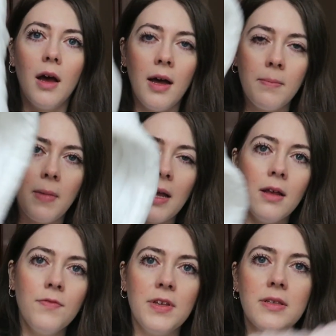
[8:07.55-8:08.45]
I
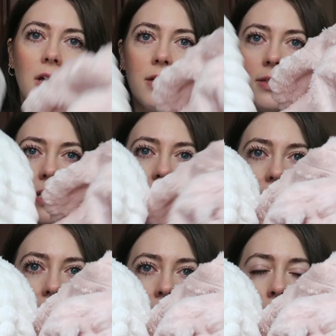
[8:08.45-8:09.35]
love these colours
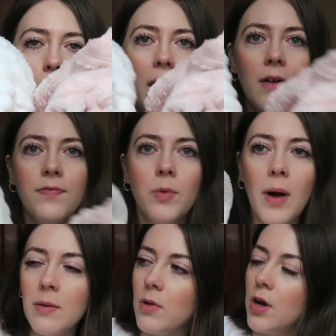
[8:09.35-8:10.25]
together. We have the
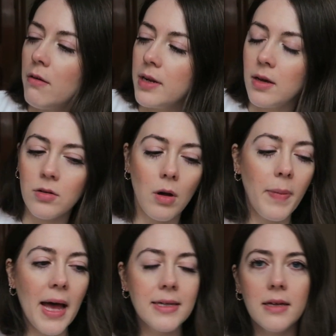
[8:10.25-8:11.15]
white one currently on our
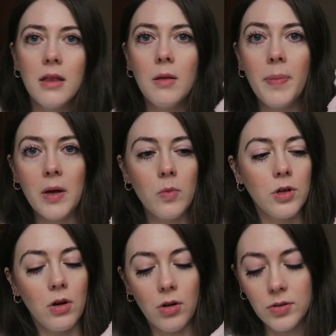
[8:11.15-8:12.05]
bed and then the pink
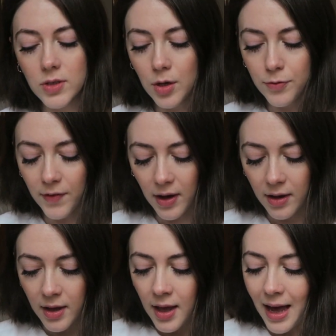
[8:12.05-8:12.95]
one on our sofa.
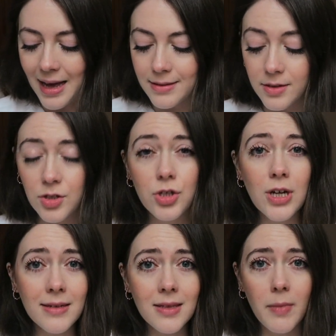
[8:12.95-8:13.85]
And to
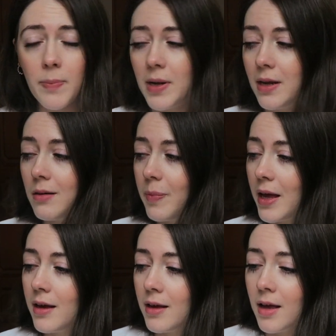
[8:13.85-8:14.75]
jazz them up a little
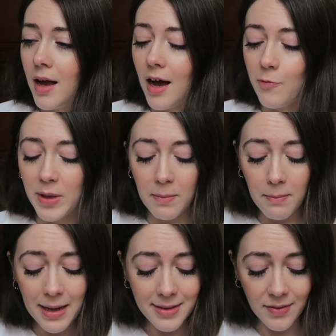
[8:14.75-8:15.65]
bit, I've been a
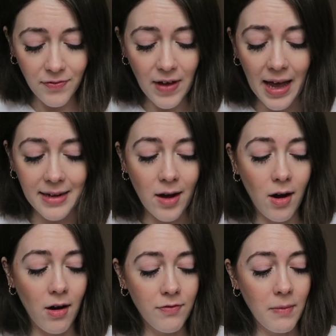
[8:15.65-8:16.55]
massive fan
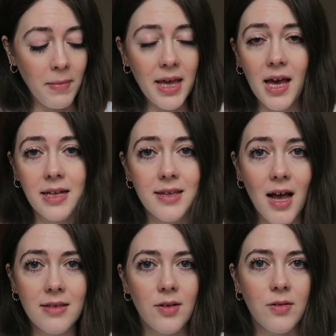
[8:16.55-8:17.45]
of making
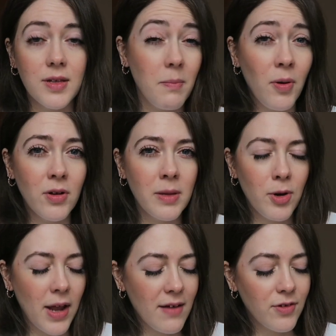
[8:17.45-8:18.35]
tassels and putting them
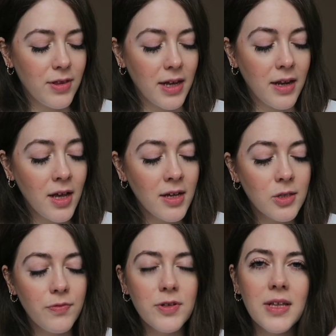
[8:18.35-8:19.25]
on everything.
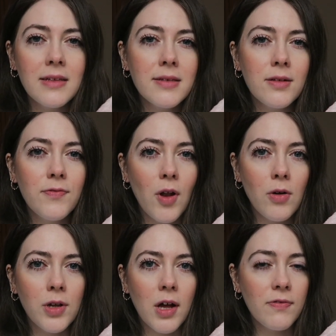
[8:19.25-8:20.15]
So if you stand still for
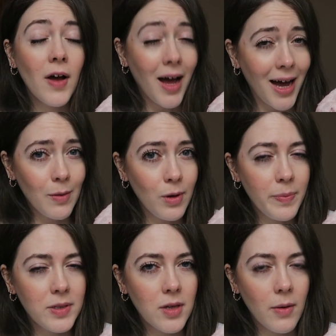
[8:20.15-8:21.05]
long enough, I will
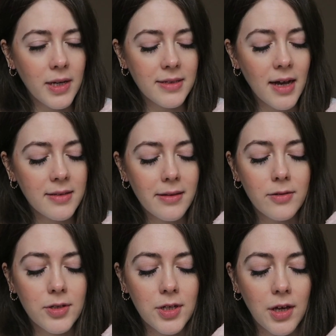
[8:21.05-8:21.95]
be sewing a tassel
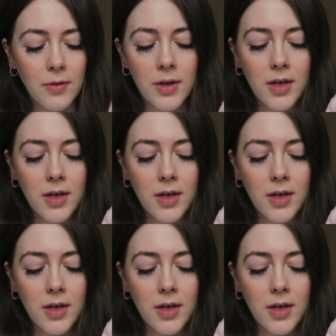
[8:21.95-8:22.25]
onto you.